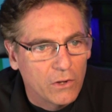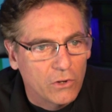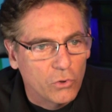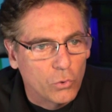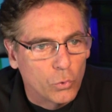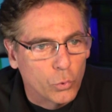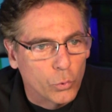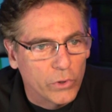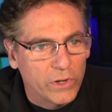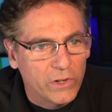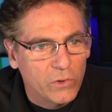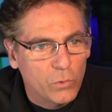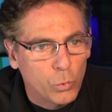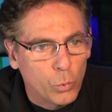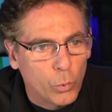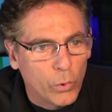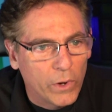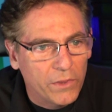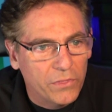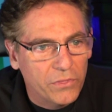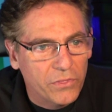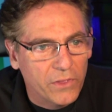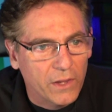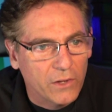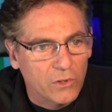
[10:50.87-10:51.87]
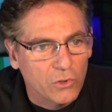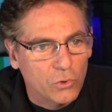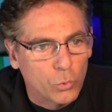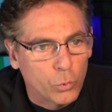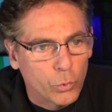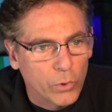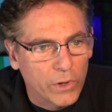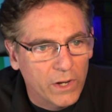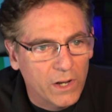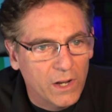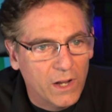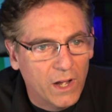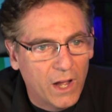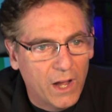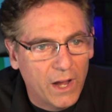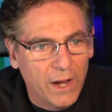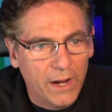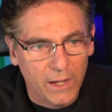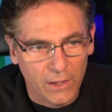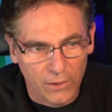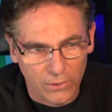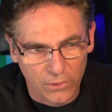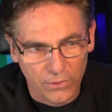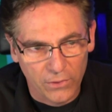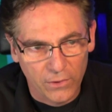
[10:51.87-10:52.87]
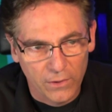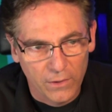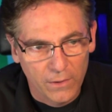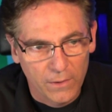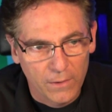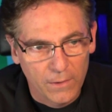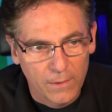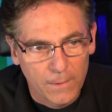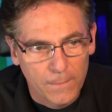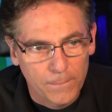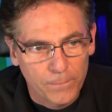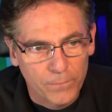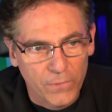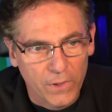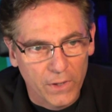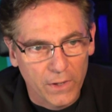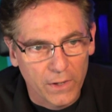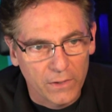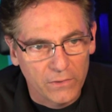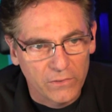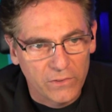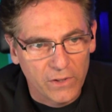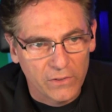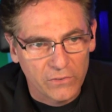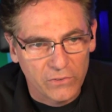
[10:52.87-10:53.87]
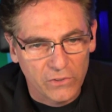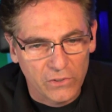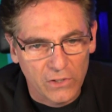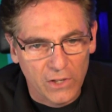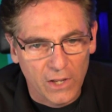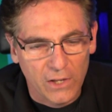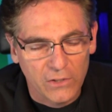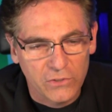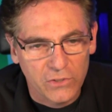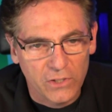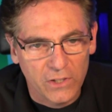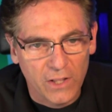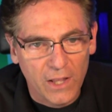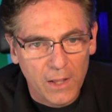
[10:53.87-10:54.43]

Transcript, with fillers: grid width and grid height uh, designation.